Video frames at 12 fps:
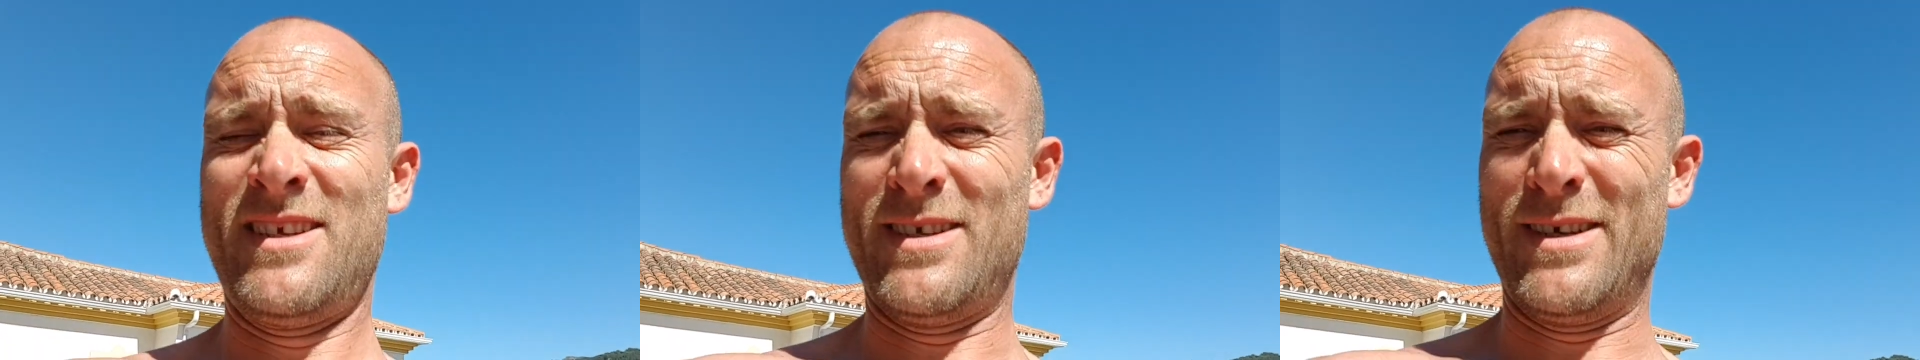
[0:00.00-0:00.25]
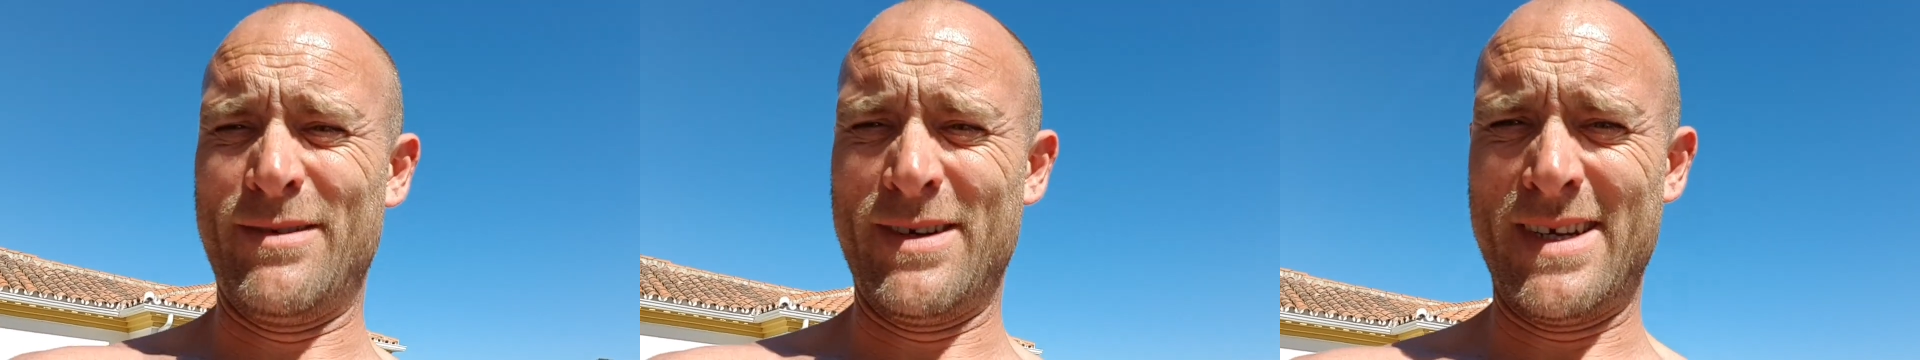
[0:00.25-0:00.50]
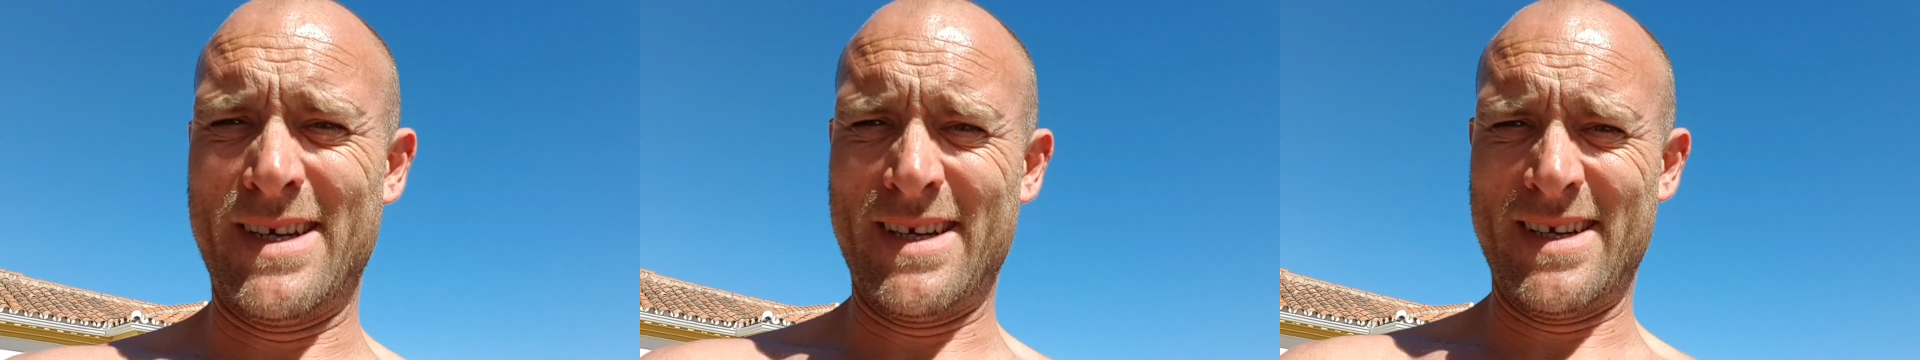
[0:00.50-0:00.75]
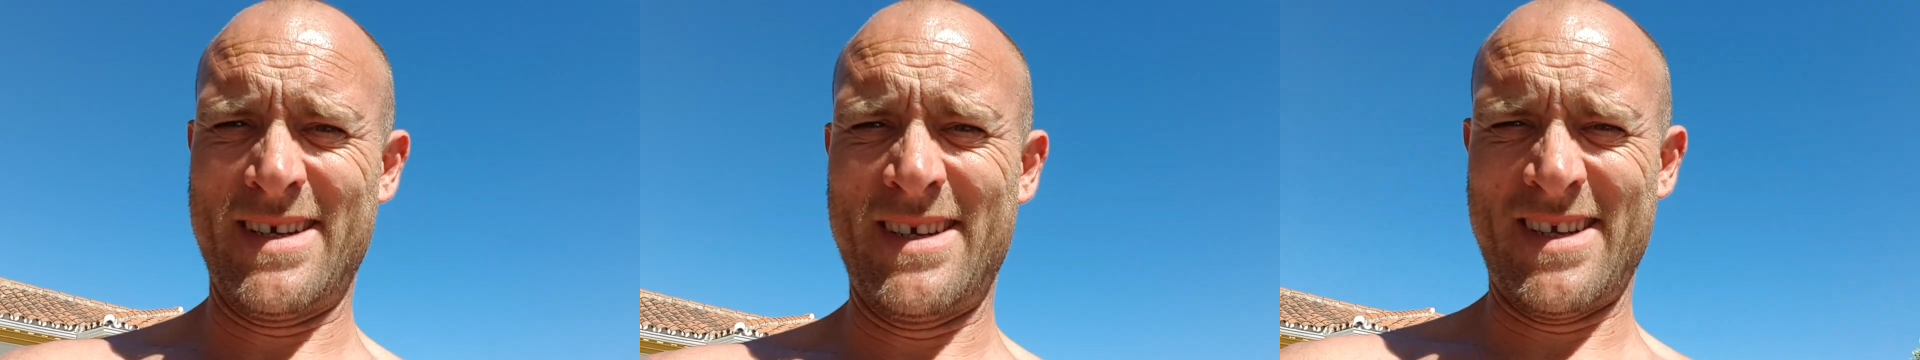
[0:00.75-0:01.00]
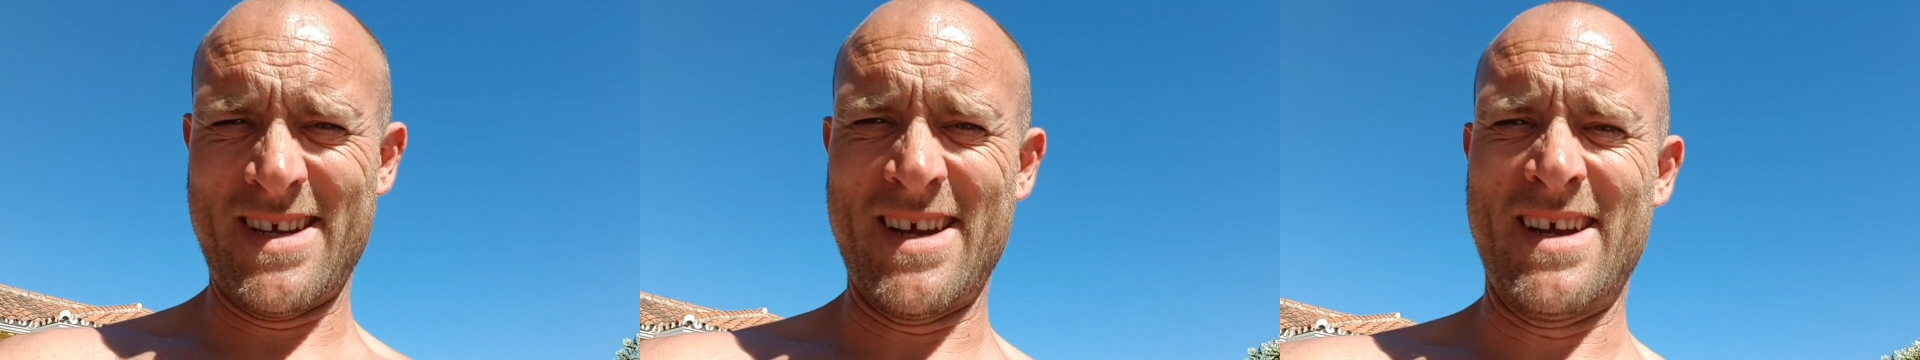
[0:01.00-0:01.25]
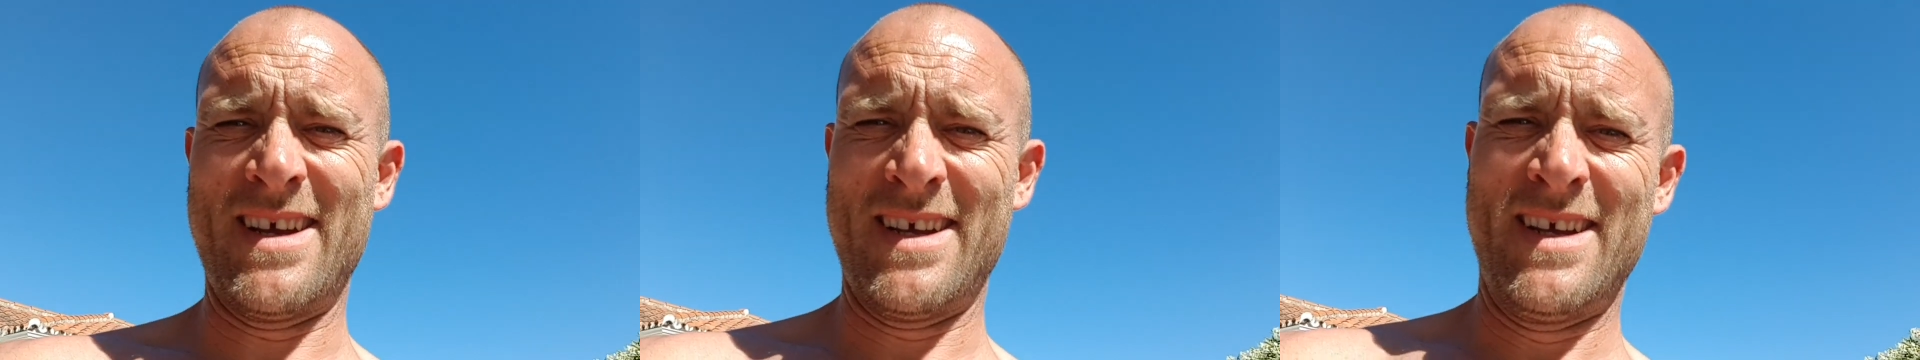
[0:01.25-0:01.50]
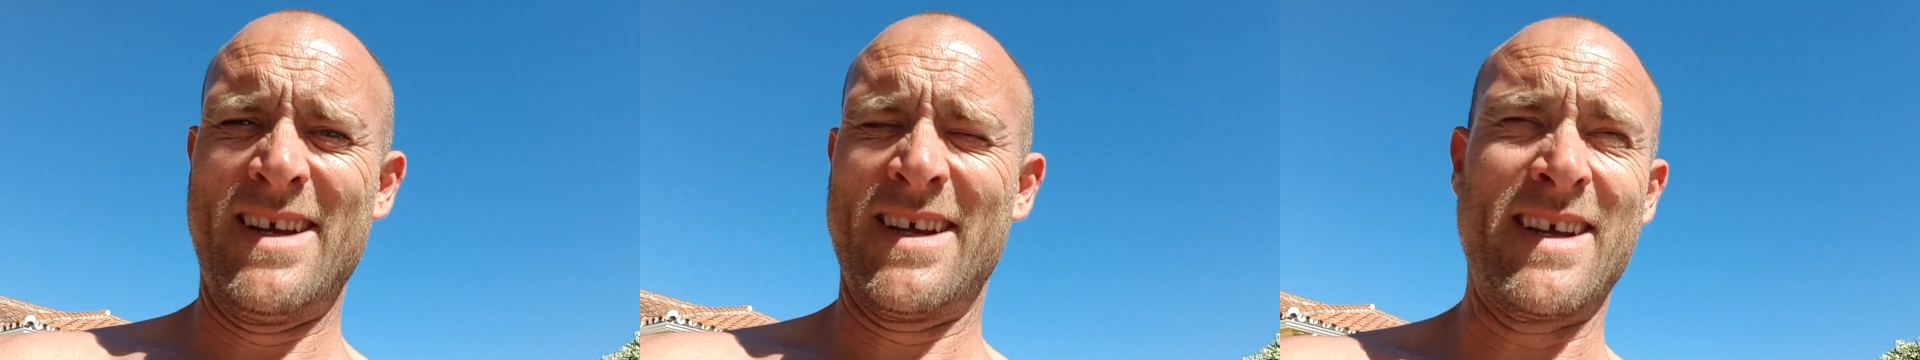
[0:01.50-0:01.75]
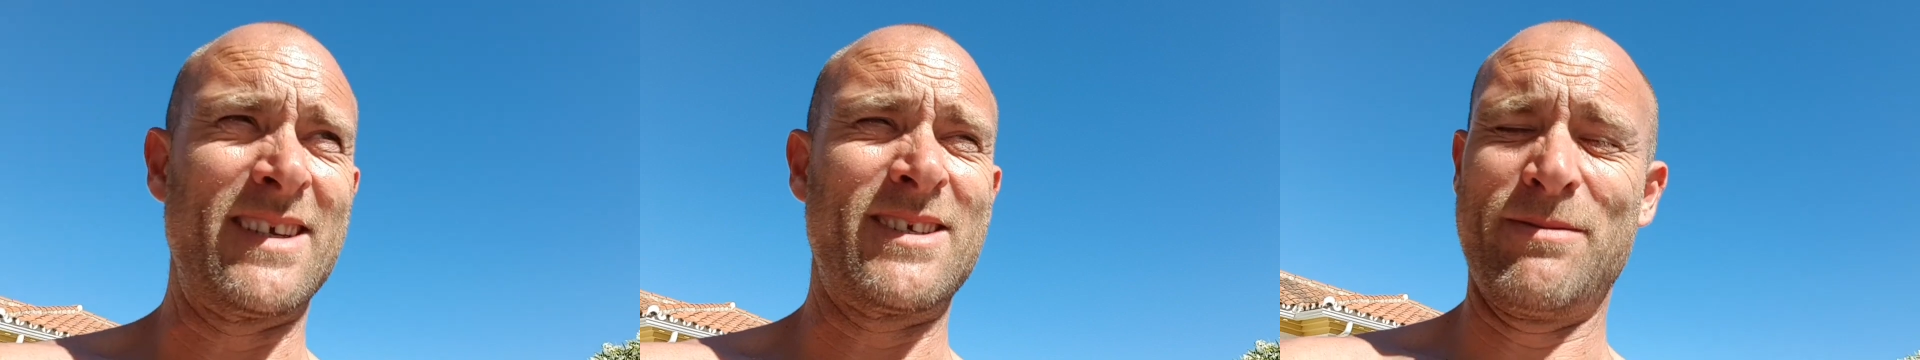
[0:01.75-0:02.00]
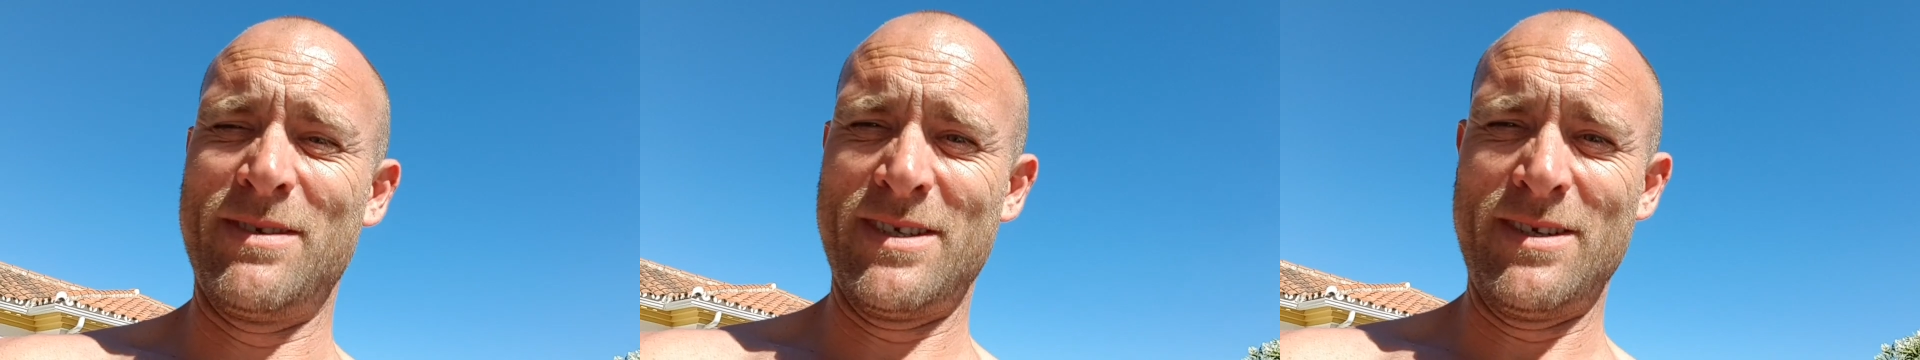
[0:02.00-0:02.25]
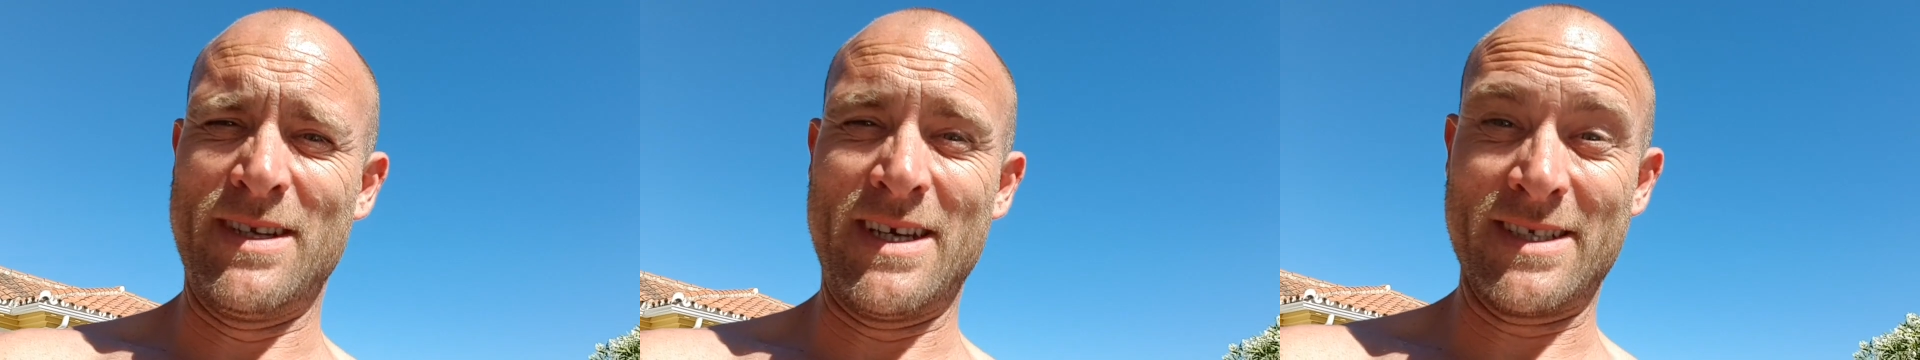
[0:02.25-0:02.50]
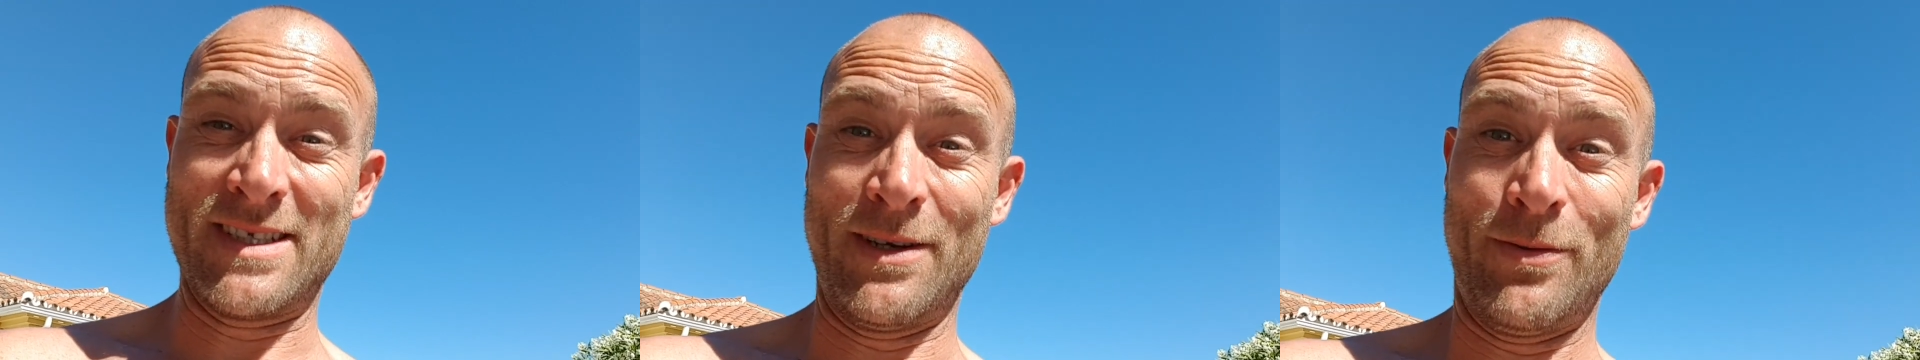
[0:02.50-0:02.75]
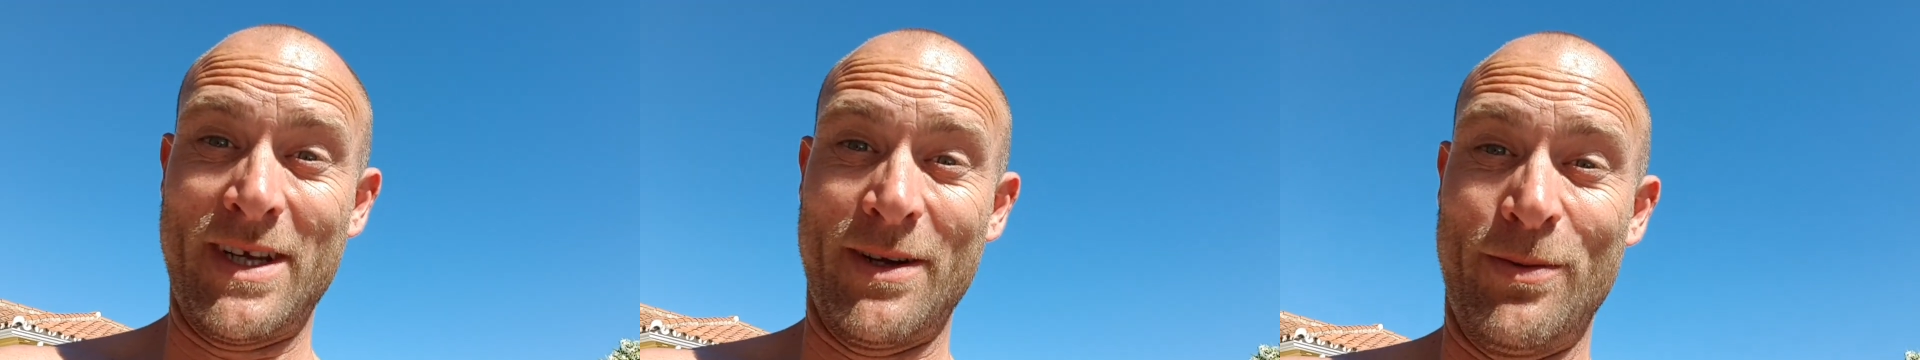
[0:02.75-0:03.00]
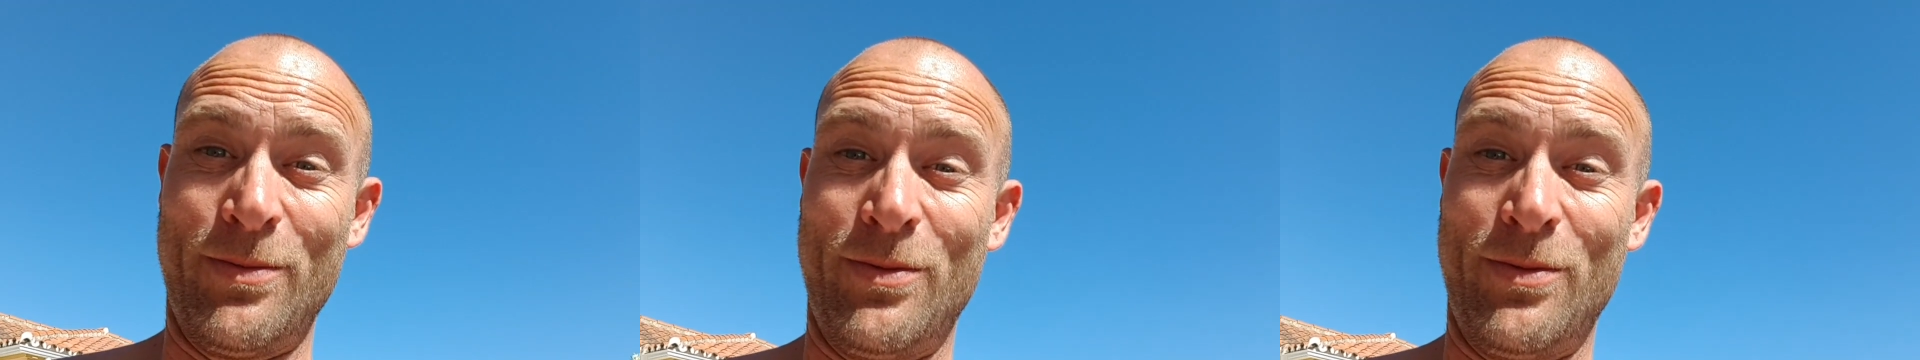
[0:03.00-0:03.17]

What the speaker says: So yeah, catch up with you soon. Hasta luego.